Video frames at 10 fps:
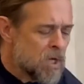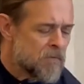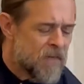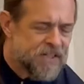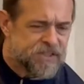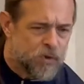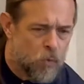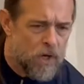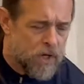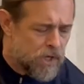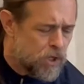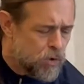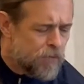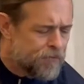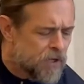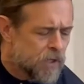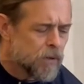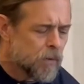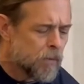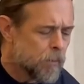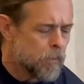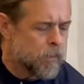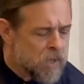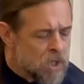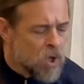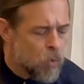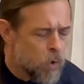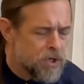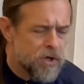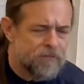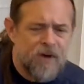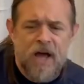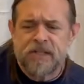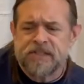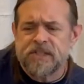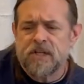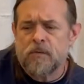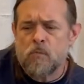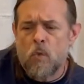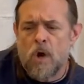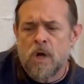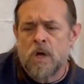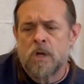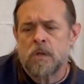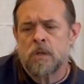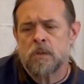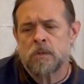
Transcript: that's the way you feel when you find someone.